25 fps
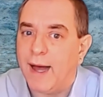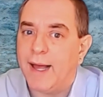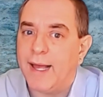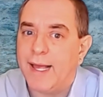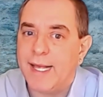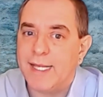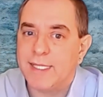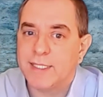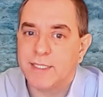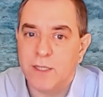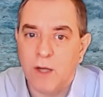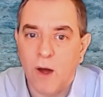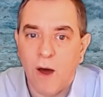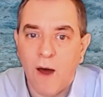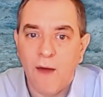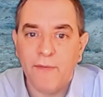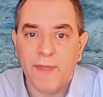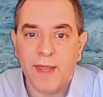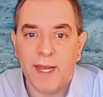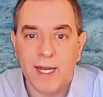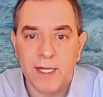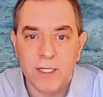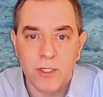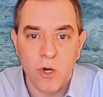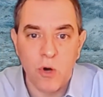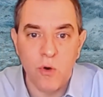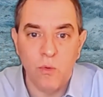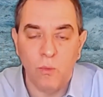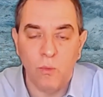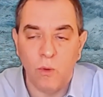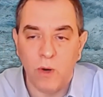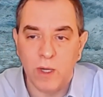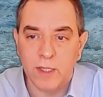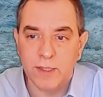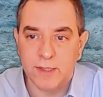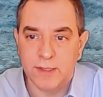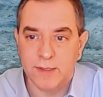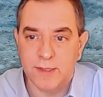it's not that I don't
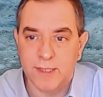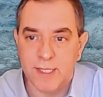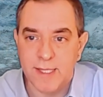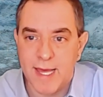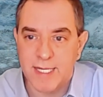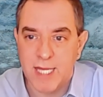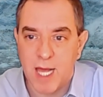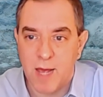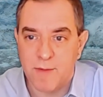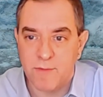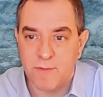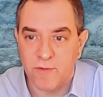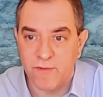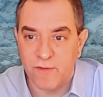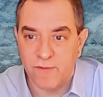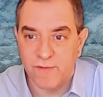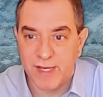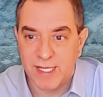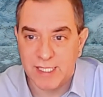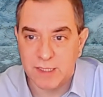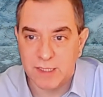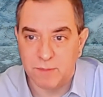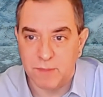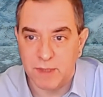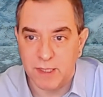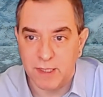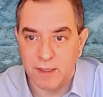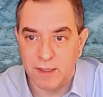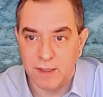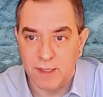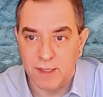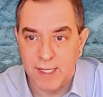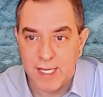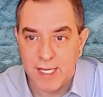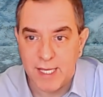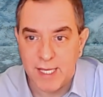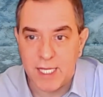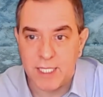want to see that type of investment.
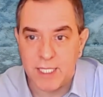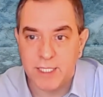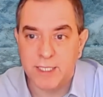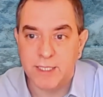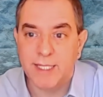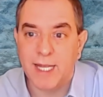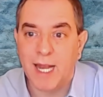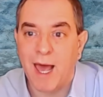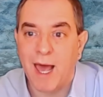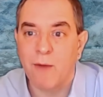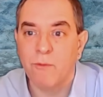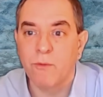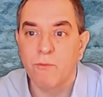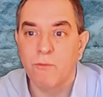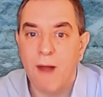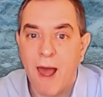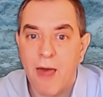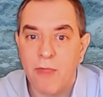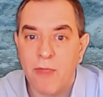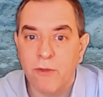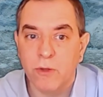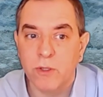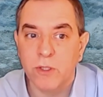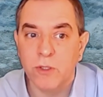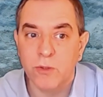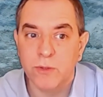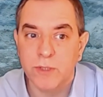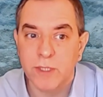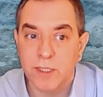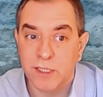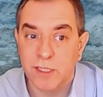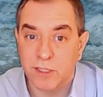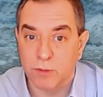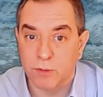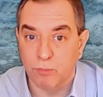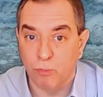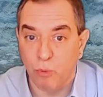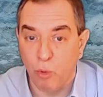It's just that I would rather use it to
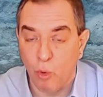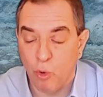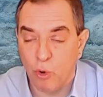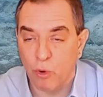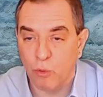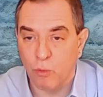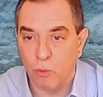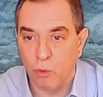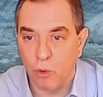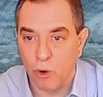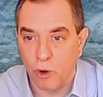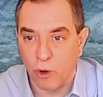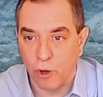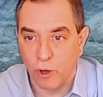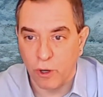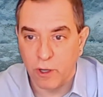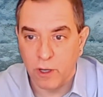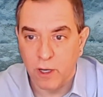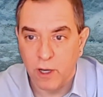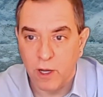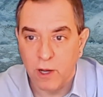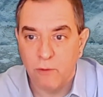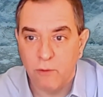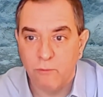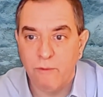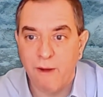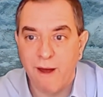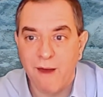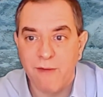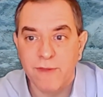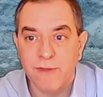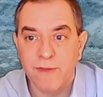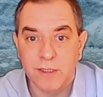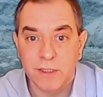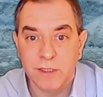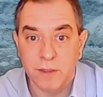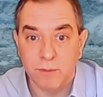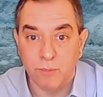support work rather
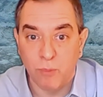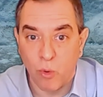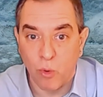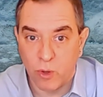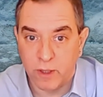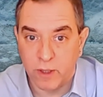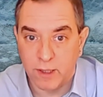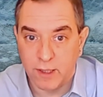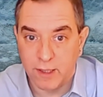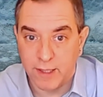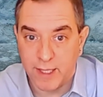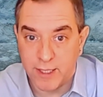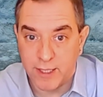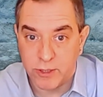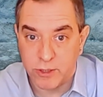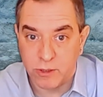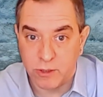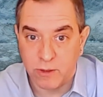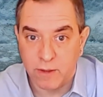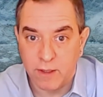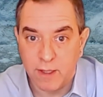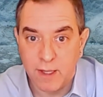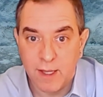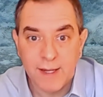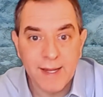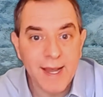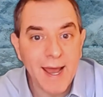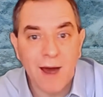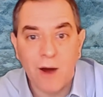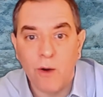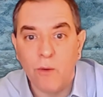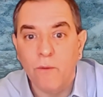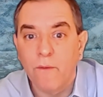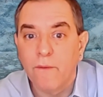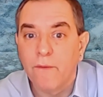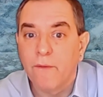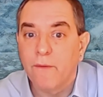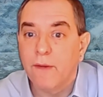than support leisure.
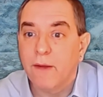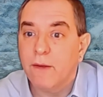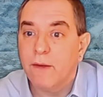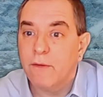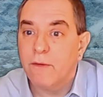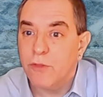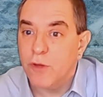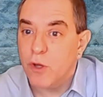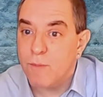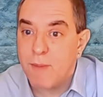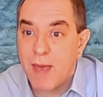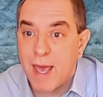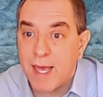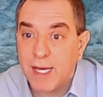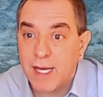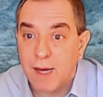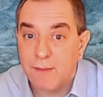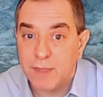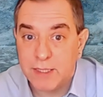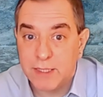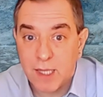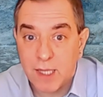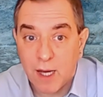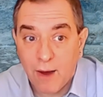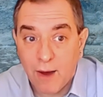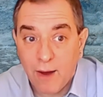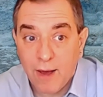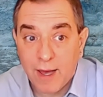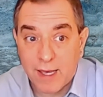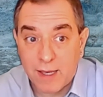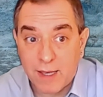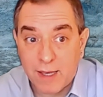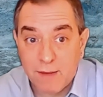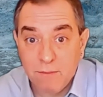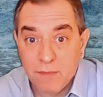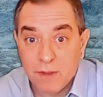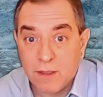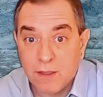Now, there may come a
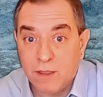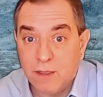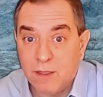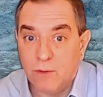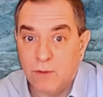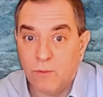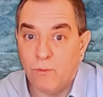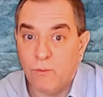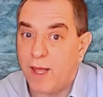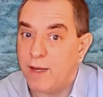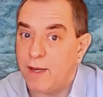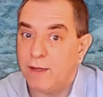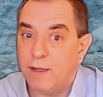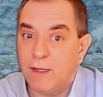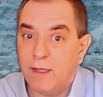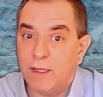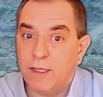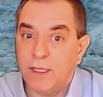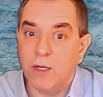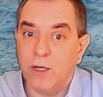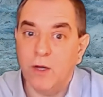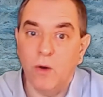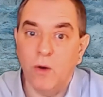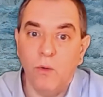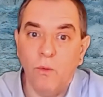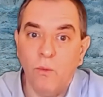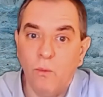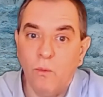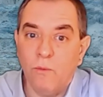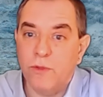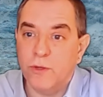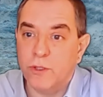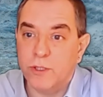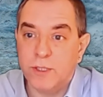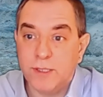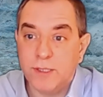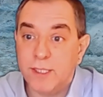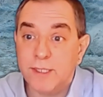time when,
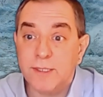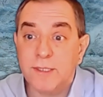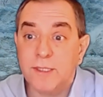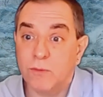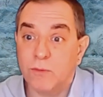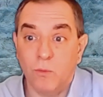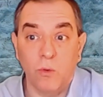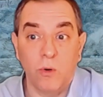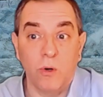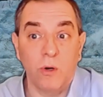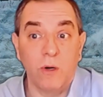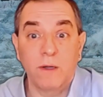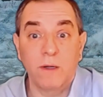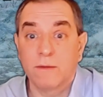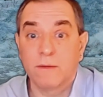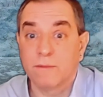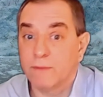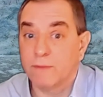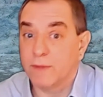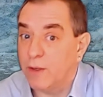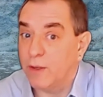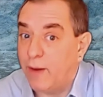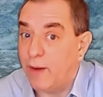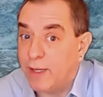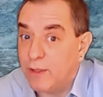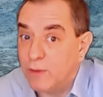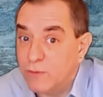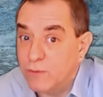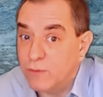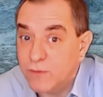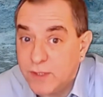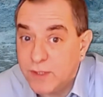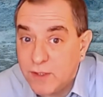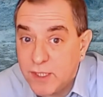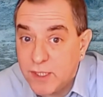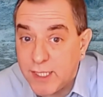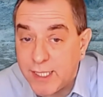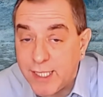there just isn't work. I don't
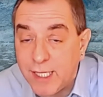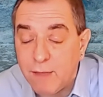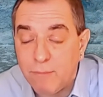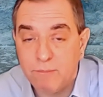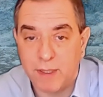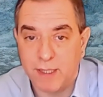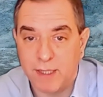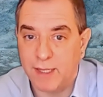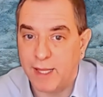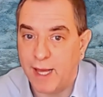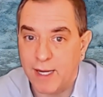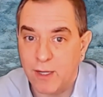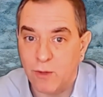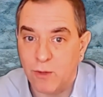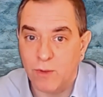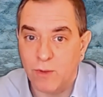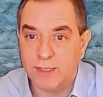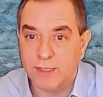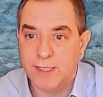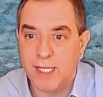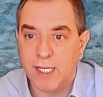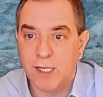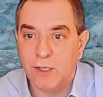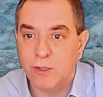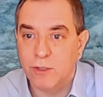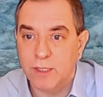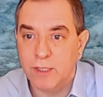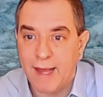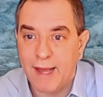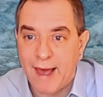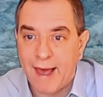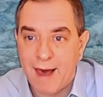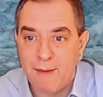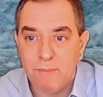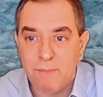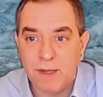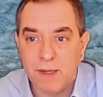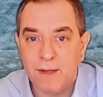see it, but I don't want to say it couldn't
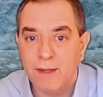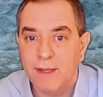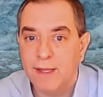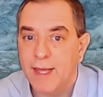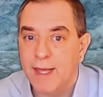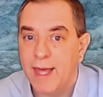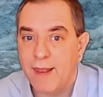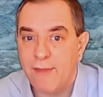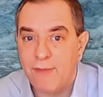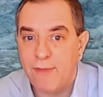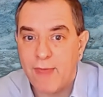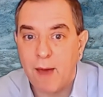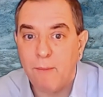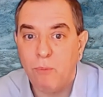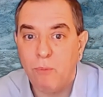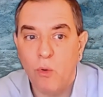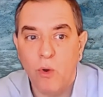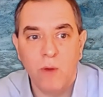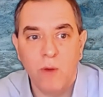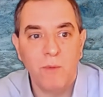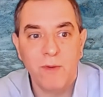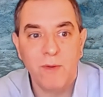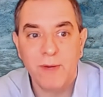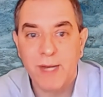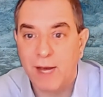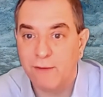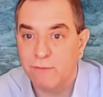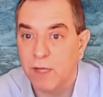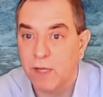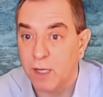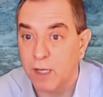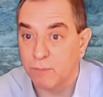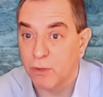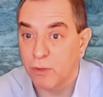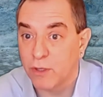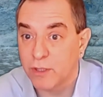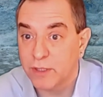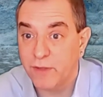happen. And at that point, we would have a lot
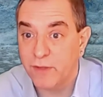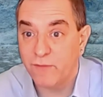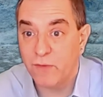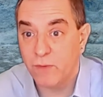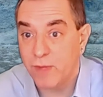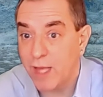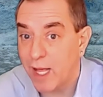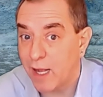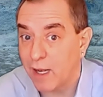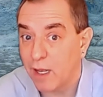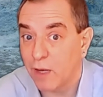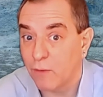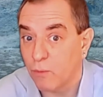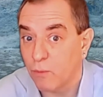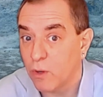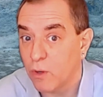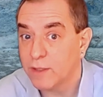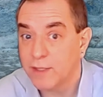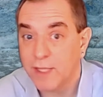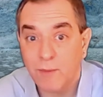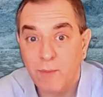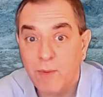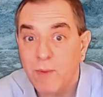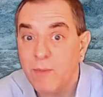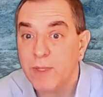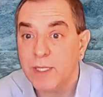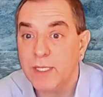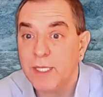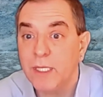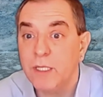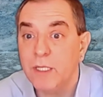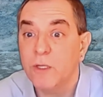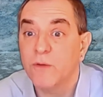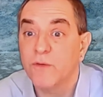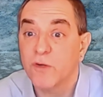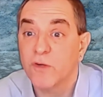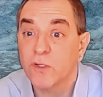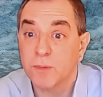of productivity without a lot of work. Then we would need
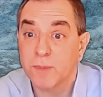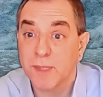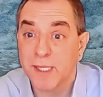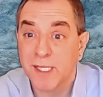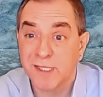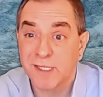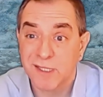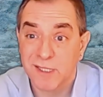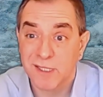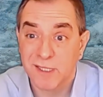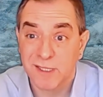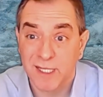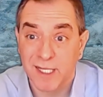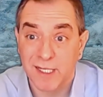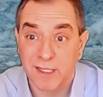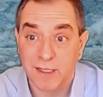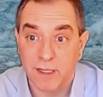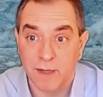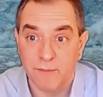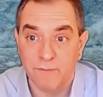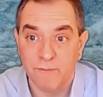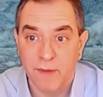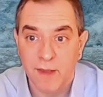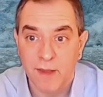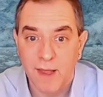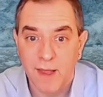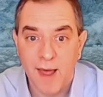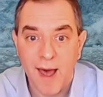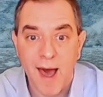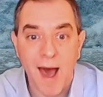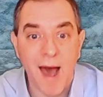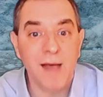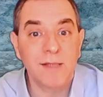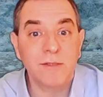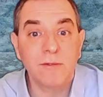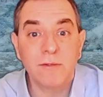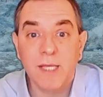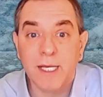universal basic income.
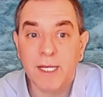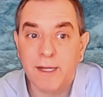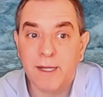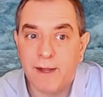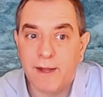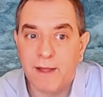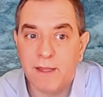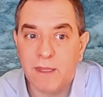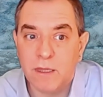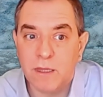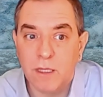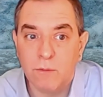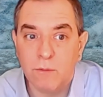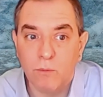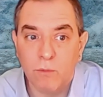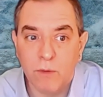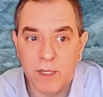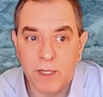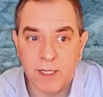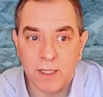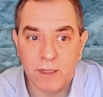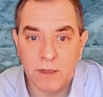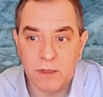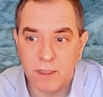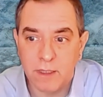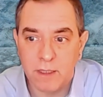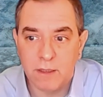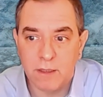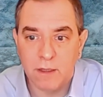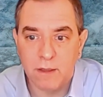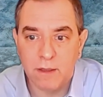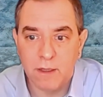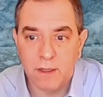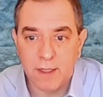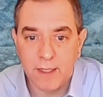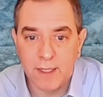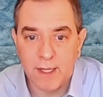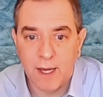I also think in
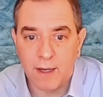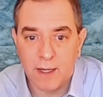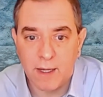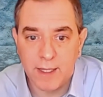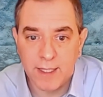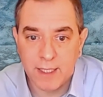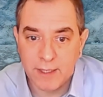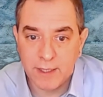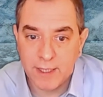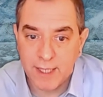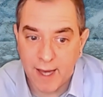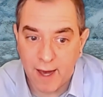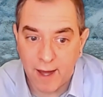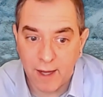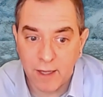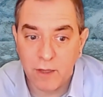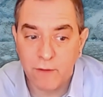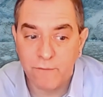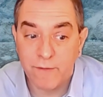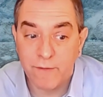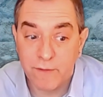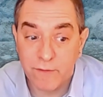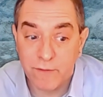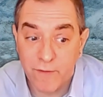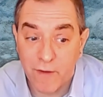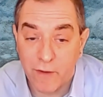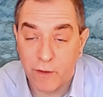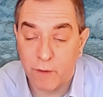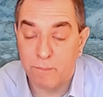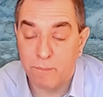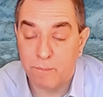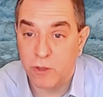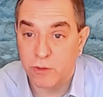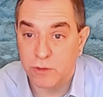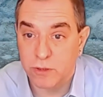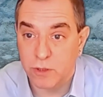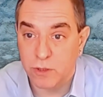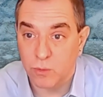the underdeveloped
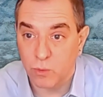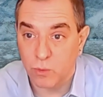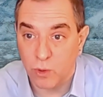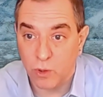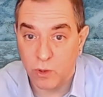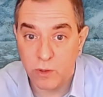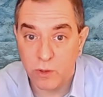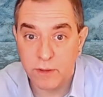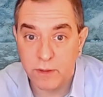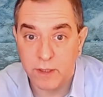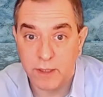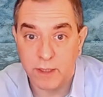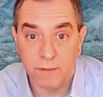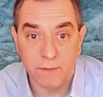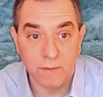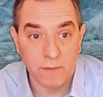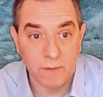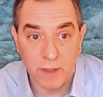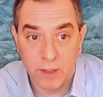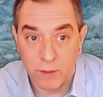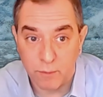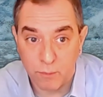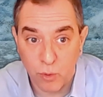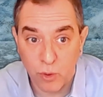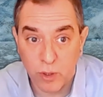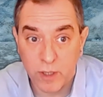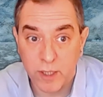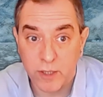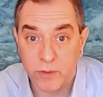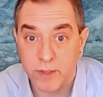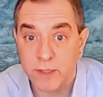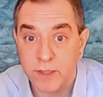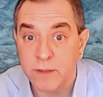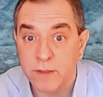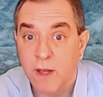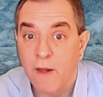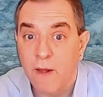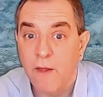parts of the world, in poor
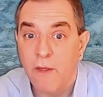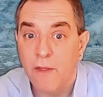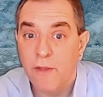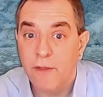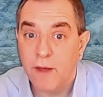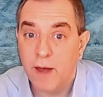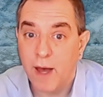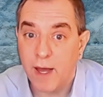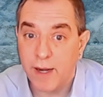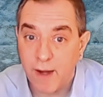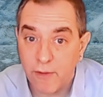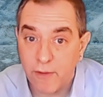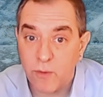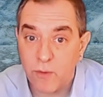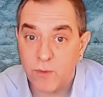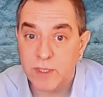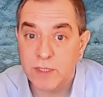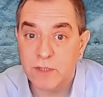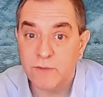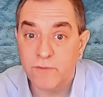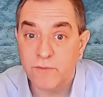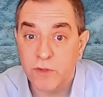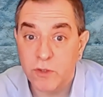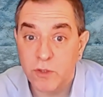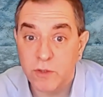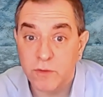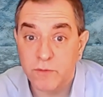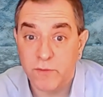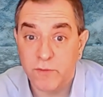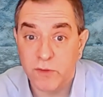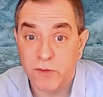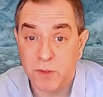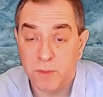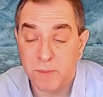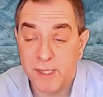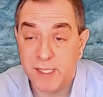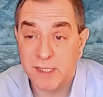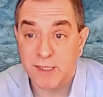countries, another reason for
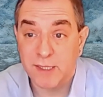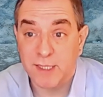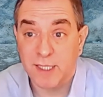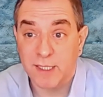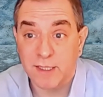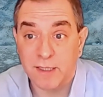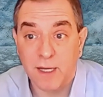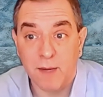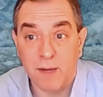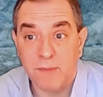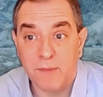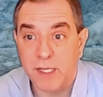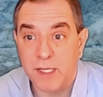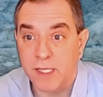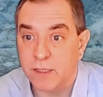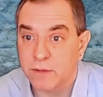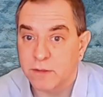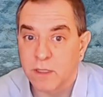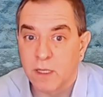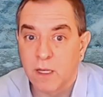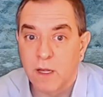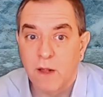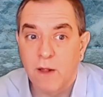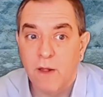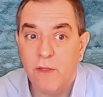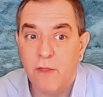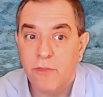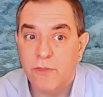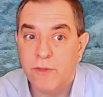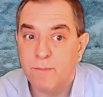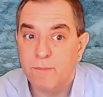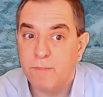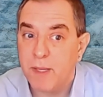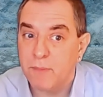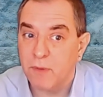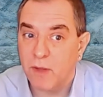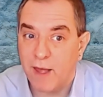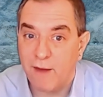universal basic income is
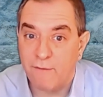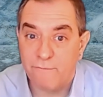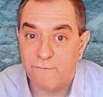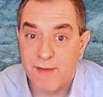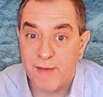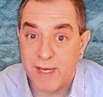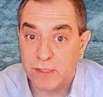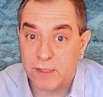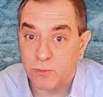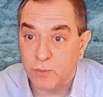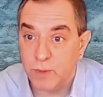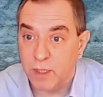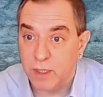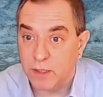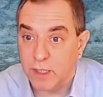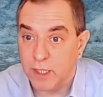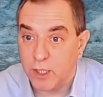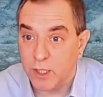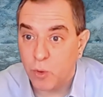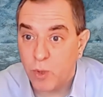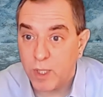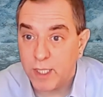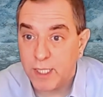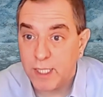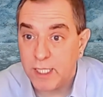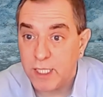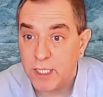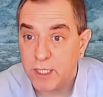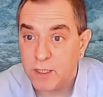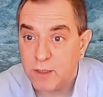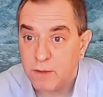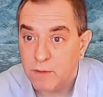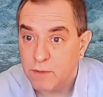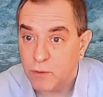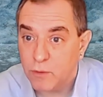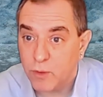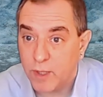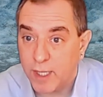people have faced real liquidity
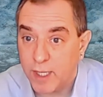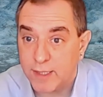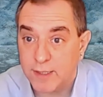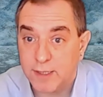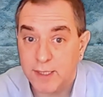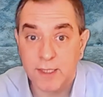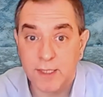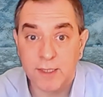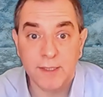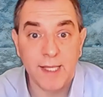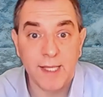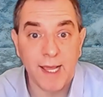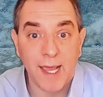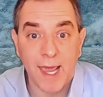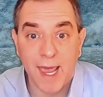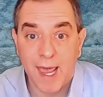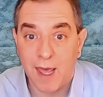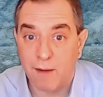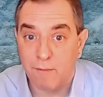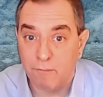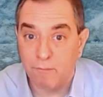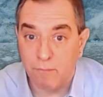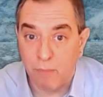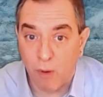crises. They can't